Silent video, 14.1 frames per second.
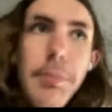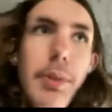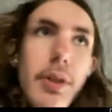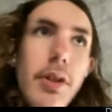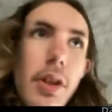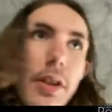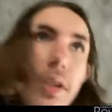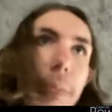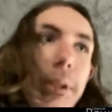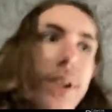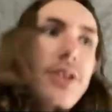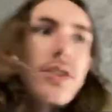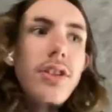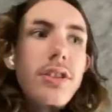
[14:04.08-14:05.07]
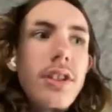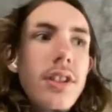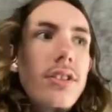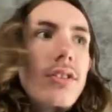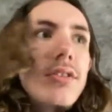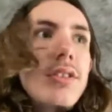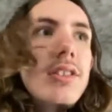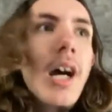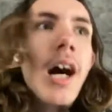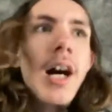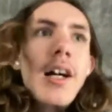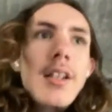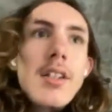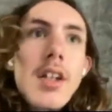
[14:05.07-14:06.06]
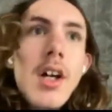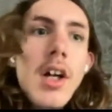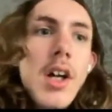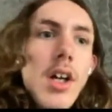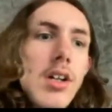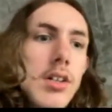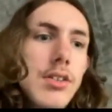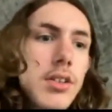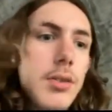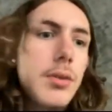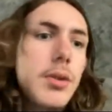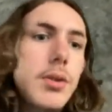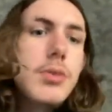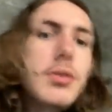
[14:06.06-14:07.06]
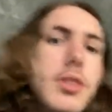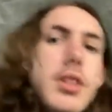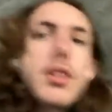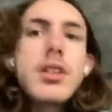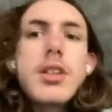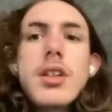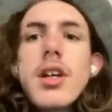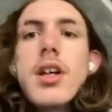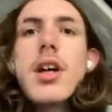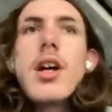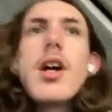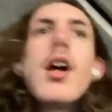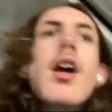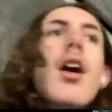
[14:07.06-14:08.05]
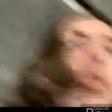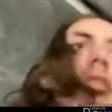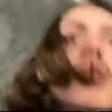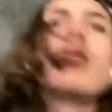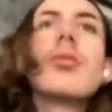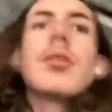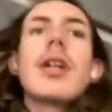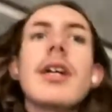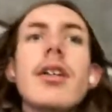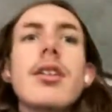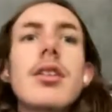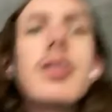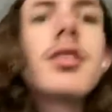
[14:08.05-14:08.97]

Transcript: but not the beach because there's no sand or no ocean or no, like,